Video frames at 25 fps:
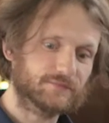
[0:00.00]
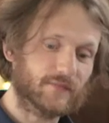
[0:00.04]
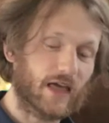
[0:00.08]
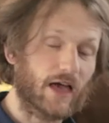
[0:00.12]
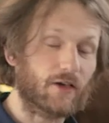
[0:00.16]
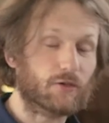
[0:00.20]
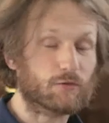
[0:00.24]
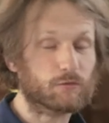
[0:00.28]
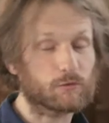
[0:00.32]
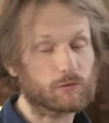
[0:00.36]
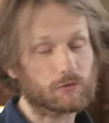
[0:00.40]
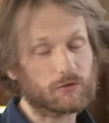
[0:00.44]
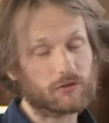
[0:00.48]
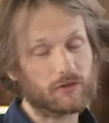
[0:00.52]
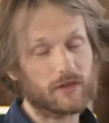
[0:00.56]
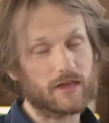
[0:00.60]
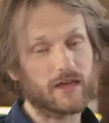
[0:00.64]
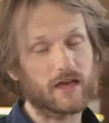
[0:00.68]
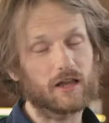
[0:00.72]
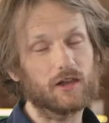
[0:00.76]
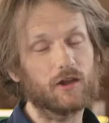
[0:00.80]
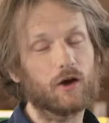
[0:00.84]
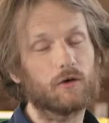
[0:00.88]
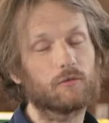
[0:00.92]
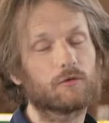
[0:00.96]
as we'll
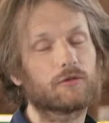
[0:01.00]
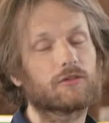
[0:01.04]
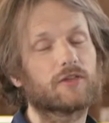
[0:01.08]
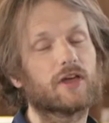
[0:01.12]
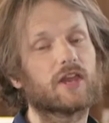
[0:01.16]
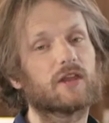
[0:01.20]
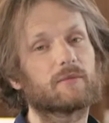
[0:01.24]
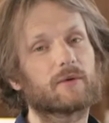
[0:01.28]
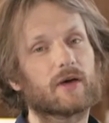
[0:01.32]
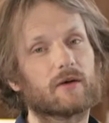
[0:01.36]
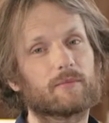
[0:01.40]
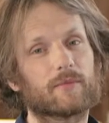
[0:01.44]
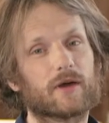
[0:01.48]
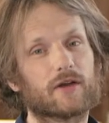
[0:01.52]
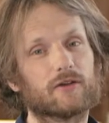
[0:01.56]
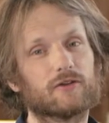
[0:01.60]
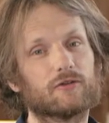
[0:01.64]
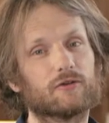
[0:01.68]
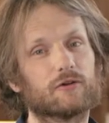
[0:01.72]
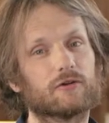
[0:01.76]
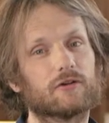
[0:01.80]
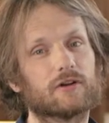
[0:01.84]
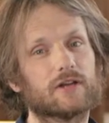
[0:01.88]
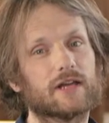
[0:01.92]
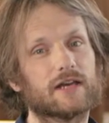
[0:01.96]
see, a lot was said about
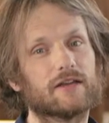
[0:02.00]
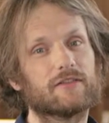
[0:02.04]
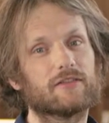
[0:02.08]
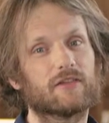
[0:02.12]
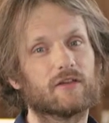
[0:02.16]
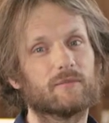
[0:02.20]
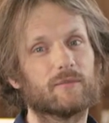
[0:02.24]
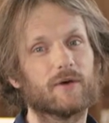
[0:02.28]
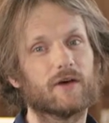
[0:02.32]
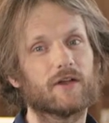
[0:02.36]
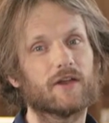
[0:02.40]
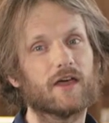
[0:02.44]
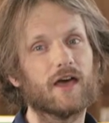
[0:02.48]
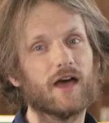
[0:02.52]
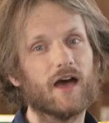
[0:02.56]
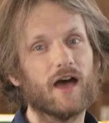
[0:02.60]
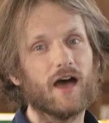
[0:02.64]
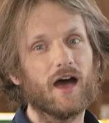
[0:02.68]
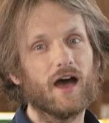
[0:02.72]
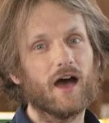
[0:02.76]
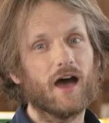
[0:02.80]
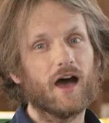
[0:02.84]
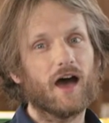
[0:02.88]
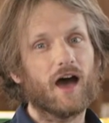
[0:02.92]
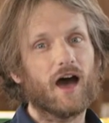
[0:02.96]
Pandora later, but
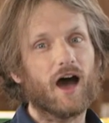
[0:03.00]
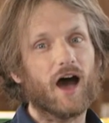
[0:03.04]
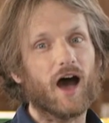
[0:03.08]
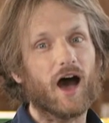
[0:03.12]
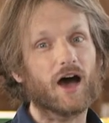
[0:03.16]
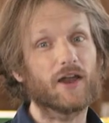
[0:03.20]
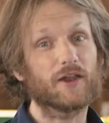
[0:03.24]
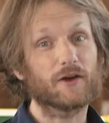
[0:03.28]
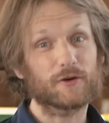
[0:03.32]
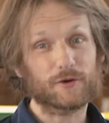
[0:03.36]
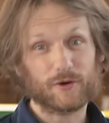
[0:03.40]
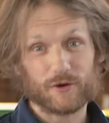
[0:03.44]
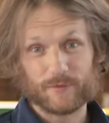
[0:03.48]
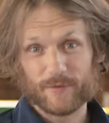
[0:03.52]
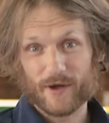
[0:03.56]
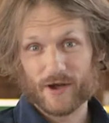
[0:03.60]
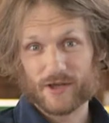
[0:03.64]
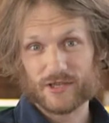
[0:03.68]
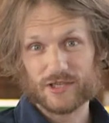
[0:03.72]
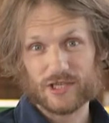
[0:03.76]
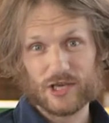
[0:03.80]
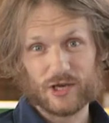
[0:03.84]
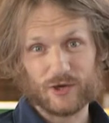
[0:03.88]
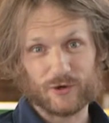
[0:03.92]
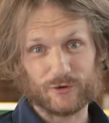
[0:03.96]
I don't know
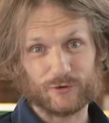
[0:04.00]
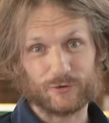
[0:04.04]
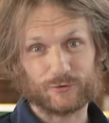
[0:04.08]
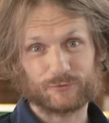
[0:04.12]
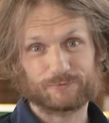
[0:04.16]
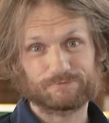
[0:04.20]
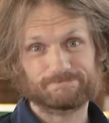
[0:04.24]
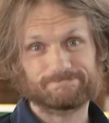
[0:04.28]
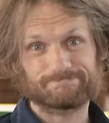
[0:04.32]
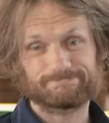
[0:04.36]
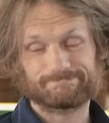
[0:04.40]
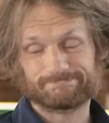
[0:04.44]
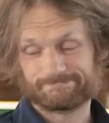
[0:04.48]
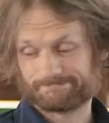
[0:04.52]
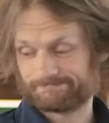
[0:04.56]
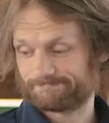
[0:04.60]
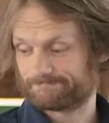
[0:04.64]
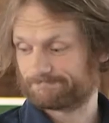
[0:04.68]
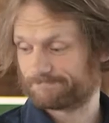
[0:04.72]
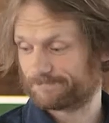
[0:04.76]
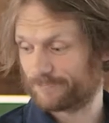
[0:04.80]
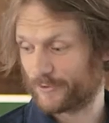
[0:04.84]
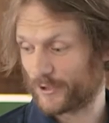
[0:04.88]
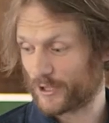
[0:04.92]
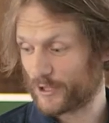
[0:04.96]
about you,
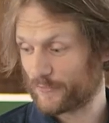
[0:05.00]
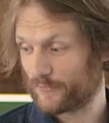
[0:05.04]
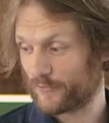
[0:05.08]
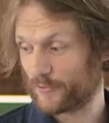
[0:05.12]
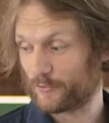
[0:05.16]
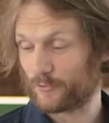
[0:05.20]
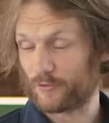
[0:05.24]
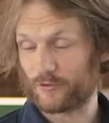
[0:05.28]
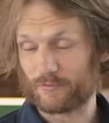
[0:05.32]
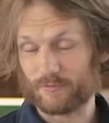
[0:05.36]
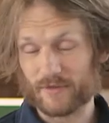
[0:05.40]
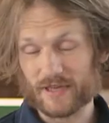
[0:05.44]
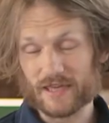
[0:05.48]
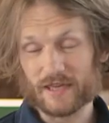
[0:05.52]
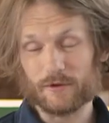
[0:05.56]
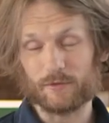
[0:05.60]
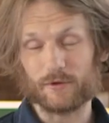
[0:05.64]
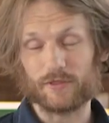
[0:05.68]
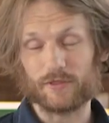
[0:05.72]
but if it was me